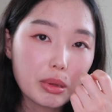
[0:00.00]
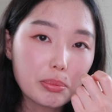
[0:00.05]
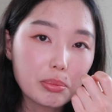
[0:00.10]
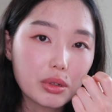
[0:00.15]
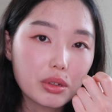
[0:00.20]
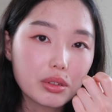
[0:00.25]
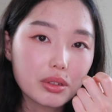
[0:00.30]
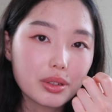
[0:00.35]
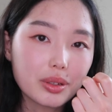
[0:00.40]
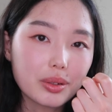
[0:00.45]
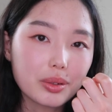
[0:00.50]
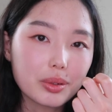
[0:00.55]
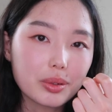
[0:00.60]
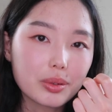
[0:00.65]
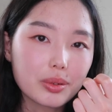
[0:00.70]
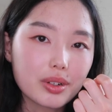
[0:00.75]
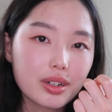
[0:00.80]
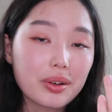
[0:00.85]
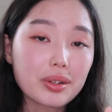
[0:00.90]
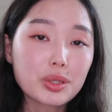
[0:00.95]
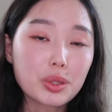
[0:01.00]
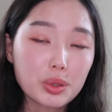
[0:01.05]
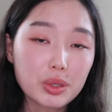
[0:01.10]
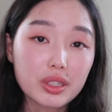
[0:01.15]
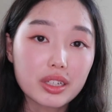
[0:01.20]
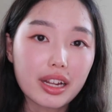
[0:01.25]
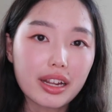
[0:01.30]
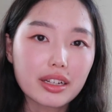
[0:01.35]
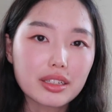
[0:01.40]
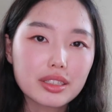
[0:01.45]
people who are
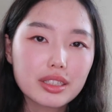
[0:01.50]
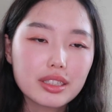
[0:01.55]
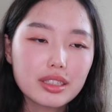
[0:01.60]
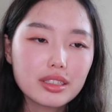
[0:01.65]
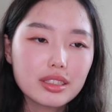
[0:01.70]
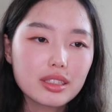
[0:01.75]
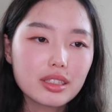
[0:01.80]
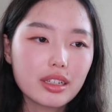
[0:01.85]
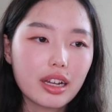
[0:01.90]
socially anxious.